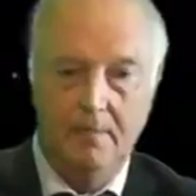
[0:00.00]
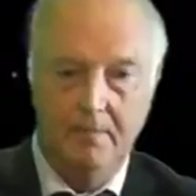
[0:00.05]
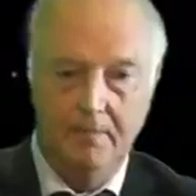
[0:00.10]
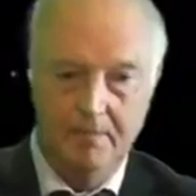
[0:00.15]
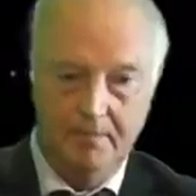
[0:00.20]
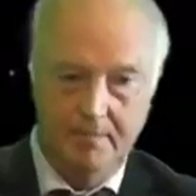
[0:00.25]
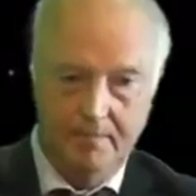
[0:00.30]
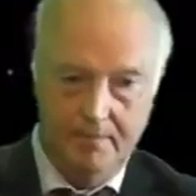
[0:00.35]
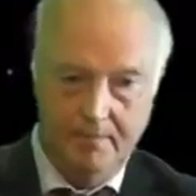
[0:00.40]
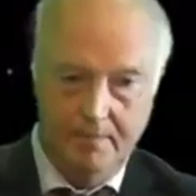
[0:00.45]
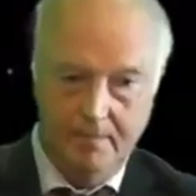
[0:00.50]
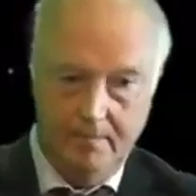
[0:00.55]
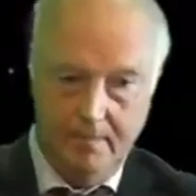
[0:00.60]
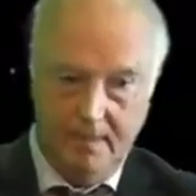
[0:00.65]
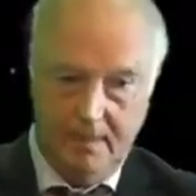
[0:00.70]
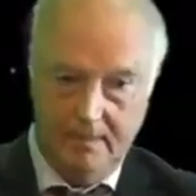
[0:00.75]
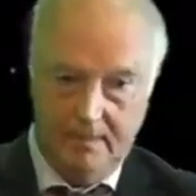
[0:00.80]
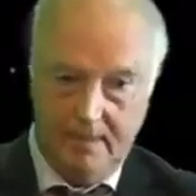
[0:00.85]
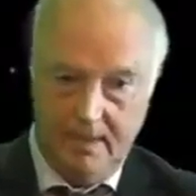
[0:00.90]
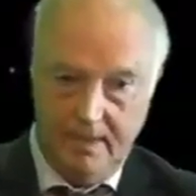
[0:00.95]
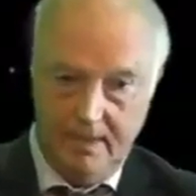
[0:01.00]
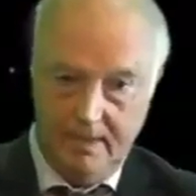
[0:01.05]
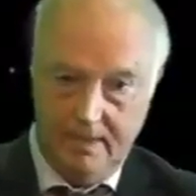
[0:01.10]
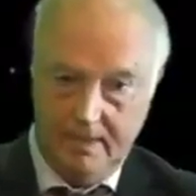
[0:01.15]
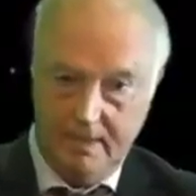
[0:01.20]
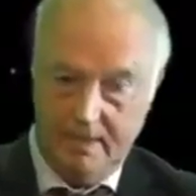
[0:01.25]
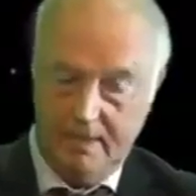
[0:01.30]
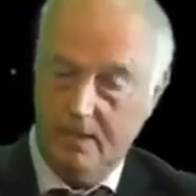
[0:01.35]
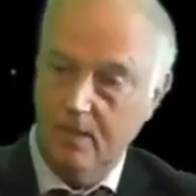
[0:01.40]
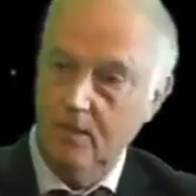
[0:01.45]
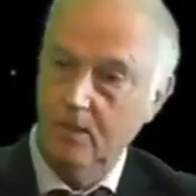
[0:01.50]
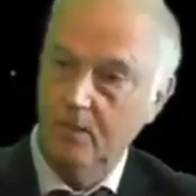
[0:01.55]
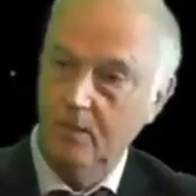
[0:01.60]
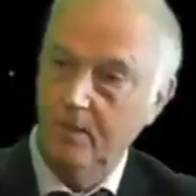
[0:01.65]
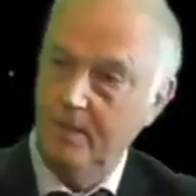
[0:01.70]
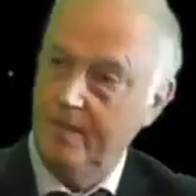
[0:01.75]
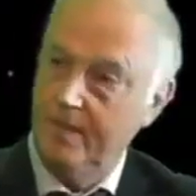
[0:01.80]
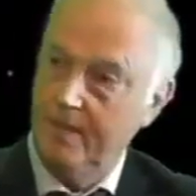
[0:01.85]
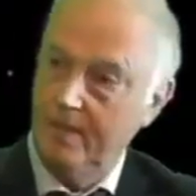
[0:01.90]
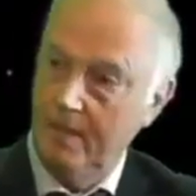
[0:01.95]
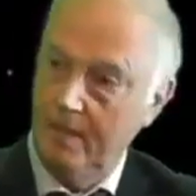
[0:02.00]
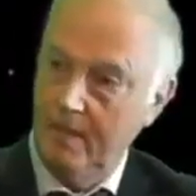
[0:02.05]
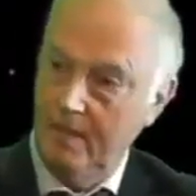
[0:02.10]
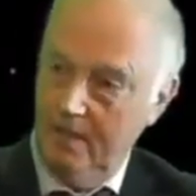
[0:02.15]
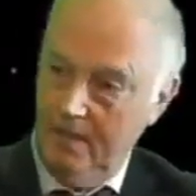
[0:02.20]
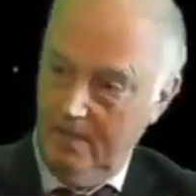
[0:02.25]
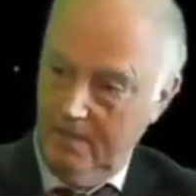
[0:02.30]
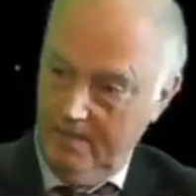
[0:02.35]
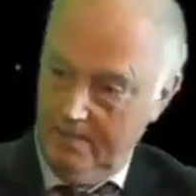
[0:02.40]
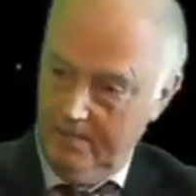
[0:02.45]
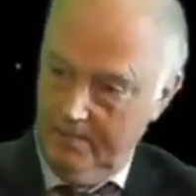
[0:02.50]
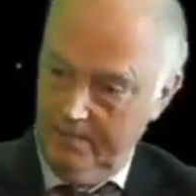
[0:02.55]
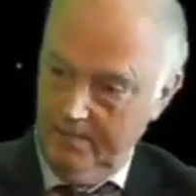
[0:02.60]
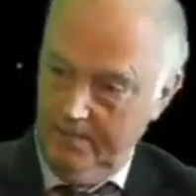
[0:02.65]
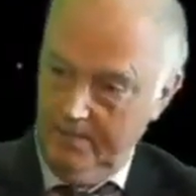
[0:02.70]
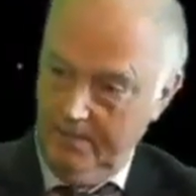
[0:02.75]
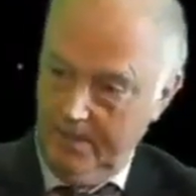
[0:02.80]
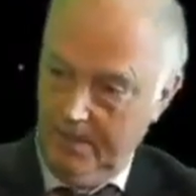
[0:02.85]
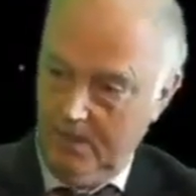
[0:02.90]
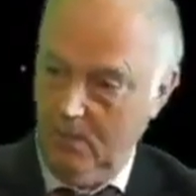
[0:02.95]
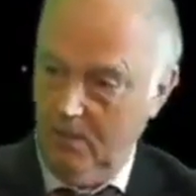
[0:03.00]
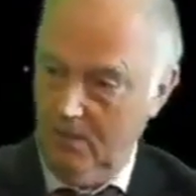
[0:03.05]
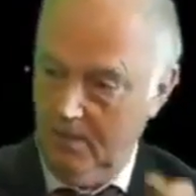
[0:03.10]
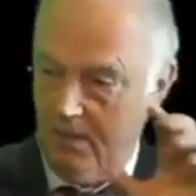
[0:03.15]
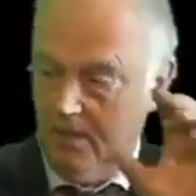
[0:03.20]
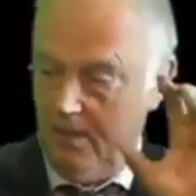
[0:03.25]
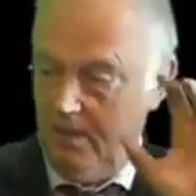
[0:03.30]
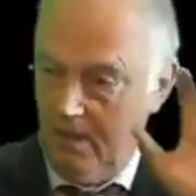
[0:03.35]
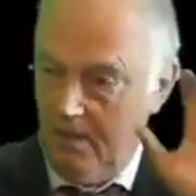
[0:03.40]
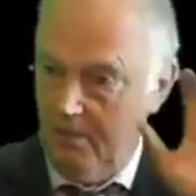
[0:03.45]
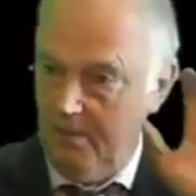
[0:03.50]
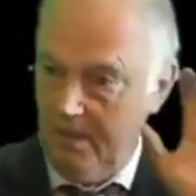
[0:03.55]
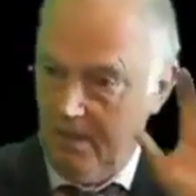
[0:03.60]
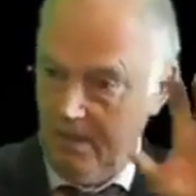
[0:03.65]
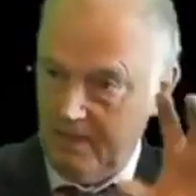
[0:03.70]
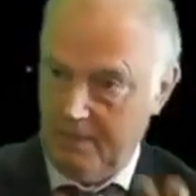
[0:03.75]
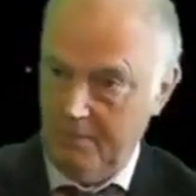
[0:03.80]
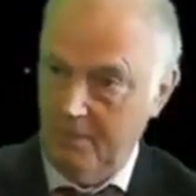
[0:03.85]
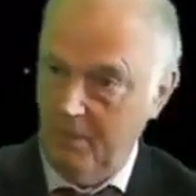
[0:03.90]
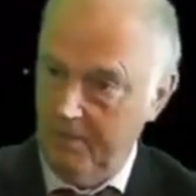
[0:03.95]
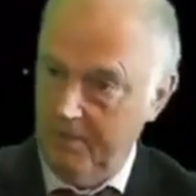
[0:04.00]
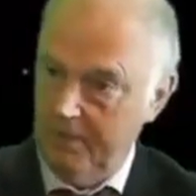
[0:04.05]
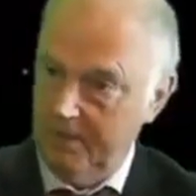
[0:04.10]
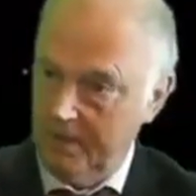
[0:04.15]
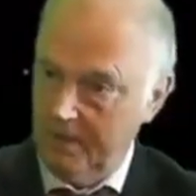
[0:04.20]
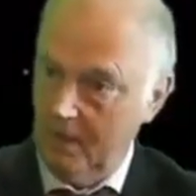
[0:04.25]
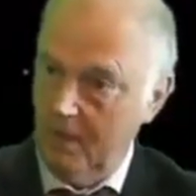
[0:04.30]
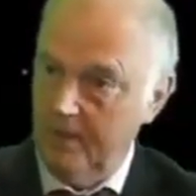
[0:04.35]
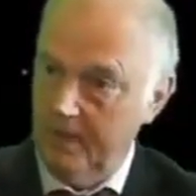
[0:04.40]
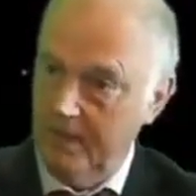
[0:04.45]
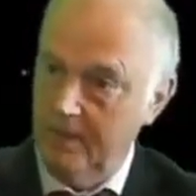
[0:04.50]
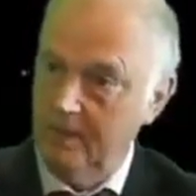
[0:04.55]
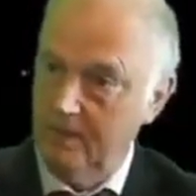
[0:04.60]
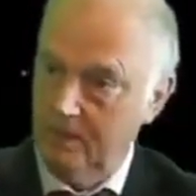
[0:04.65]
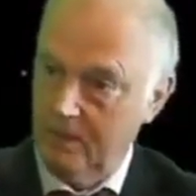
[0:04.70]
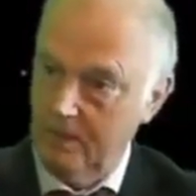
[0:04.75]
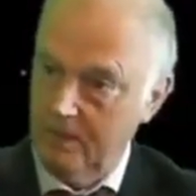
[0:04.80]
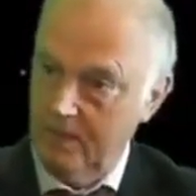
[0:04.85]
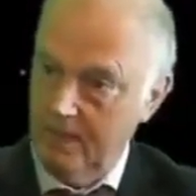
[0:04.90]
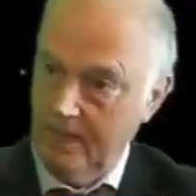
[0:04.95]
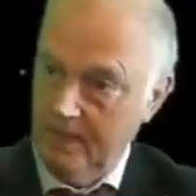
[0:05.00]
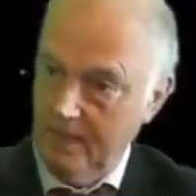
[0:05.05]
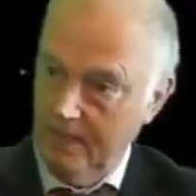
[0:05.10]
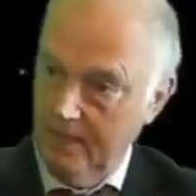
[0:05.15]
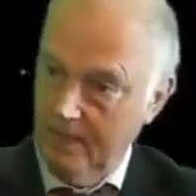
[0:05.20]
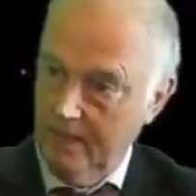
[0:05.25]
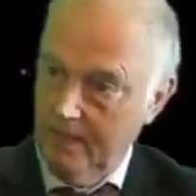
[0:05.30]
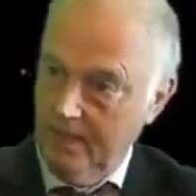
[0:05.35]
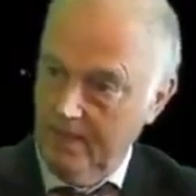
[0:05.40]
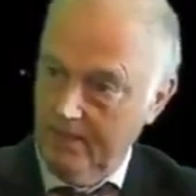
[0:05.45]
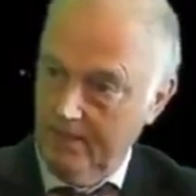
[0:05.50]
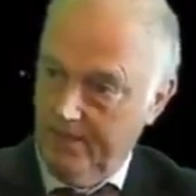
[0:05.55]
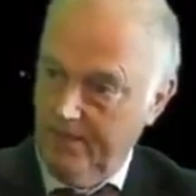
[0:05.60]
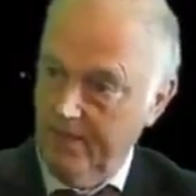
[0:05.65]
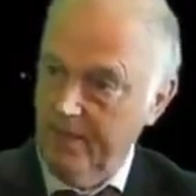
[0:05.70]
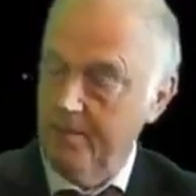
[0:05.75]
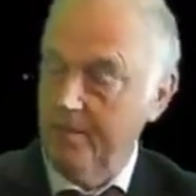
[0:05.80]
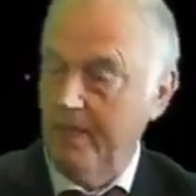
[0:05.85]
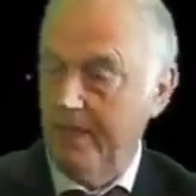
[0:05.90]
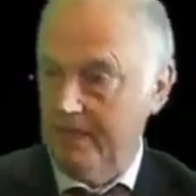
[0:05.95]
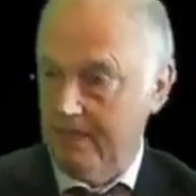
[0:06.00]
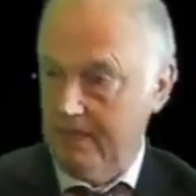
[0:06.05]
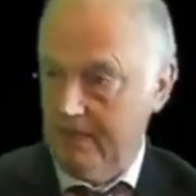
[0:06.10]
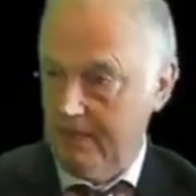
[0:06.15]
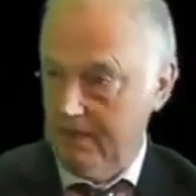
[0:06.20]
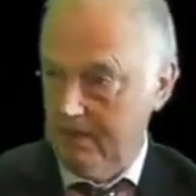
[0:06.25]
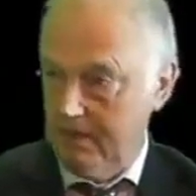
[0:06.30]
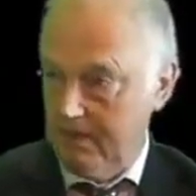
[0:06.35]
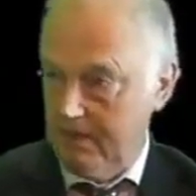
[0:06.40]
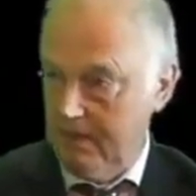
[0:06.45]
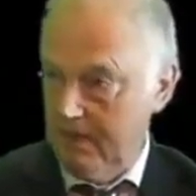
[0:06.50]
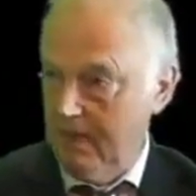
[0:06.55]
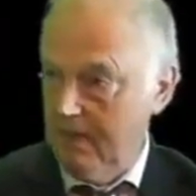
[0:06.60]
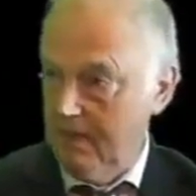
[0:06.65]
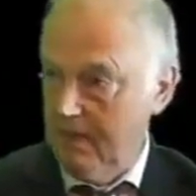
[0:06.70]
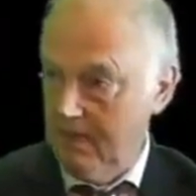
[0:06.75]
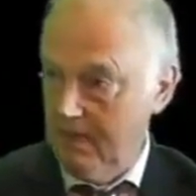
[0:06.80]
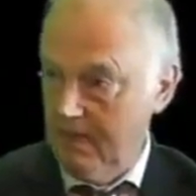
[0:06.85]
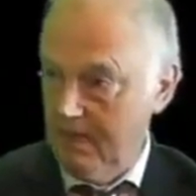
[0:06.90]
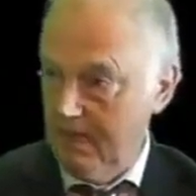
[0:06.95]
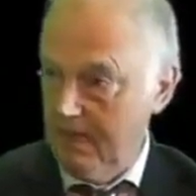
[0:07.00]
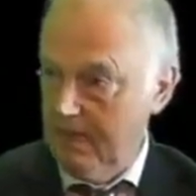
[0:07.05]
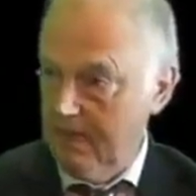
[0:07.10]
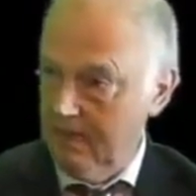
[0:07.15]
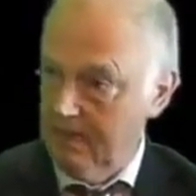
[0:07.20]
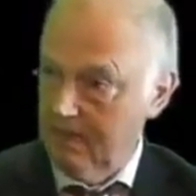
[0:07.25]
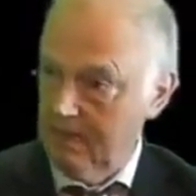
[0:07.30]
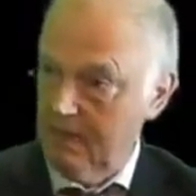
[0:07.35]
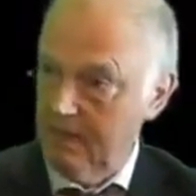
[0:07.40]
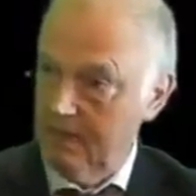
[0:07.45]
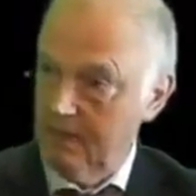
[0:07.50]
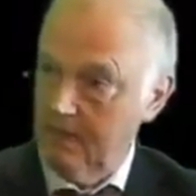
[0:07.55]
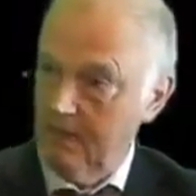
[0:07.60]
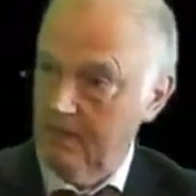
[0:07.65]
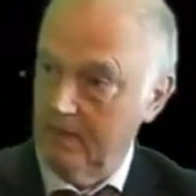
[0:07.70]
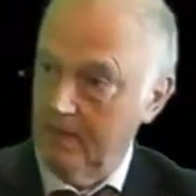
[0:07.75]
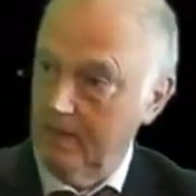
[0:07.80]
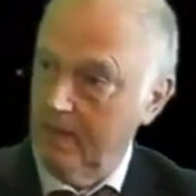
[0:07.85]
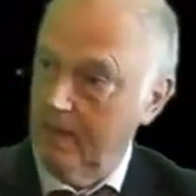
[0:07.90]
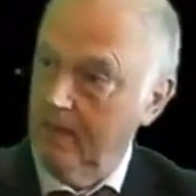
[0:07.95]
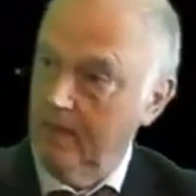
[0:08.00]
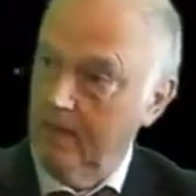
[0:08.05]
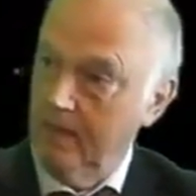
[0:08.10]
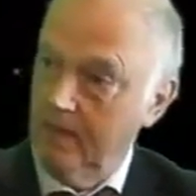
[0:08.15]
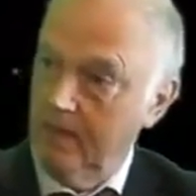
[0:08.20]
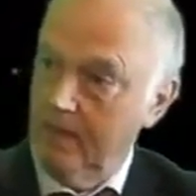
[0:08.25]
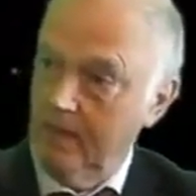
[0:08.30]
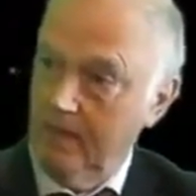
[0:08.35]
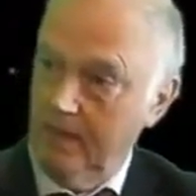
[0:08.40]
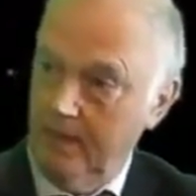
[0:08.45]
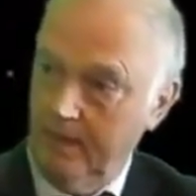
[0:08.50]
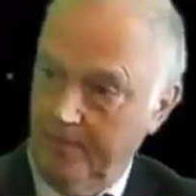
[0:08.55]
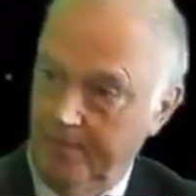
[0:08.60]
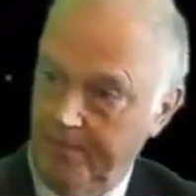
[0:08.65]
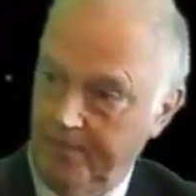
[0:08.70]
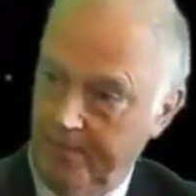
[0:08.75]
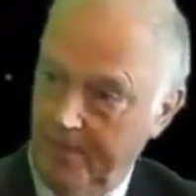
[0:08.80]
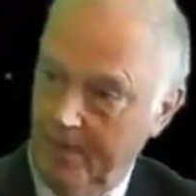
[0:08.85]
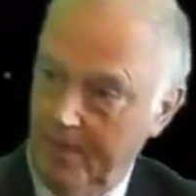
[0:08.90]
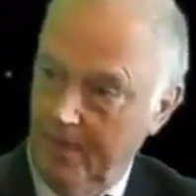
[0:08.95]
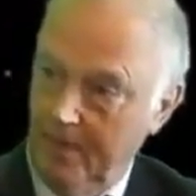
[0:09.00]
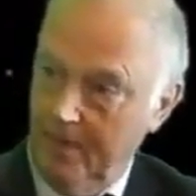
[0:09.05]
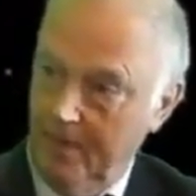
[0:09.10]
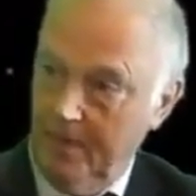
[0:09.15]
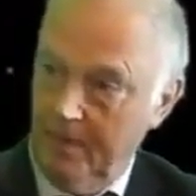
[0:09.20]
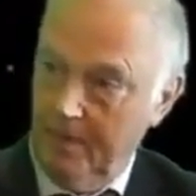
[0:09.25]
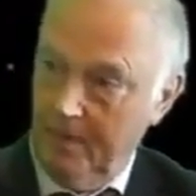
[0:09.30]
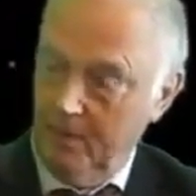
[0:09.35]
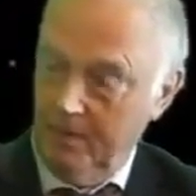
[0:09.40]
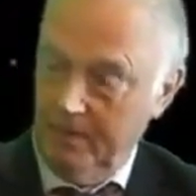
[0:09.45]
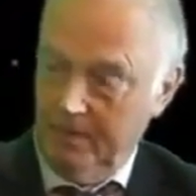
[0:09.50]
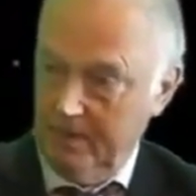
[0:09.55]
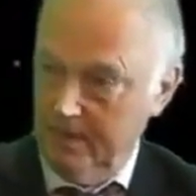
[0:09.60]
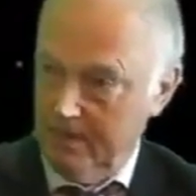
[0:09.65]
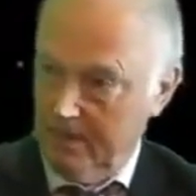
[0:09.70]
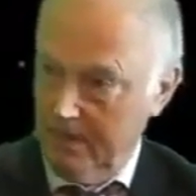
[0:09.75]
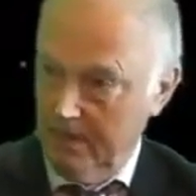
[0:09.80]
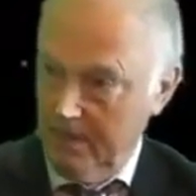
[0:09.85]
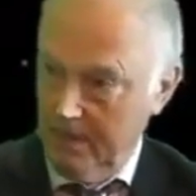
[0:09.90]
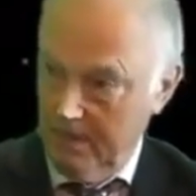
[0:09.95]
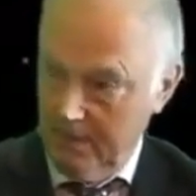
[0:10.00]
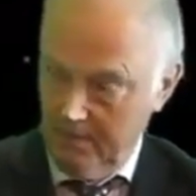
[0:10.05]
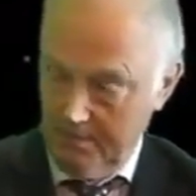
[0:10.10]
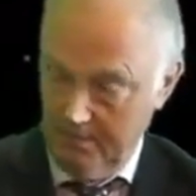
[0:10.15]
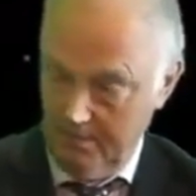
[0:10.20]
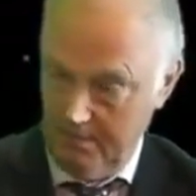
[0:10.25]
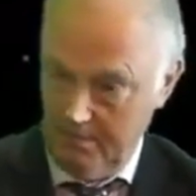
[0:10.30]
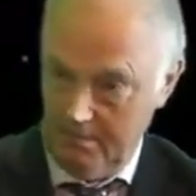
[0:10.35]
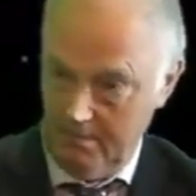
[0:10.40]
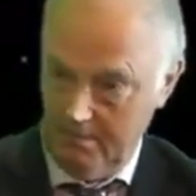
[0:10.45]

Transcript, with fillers: Um, I'd say this is to do with the whole Illuminati movement going into the Freemasons at the end of the 18th century, um, uh, which is a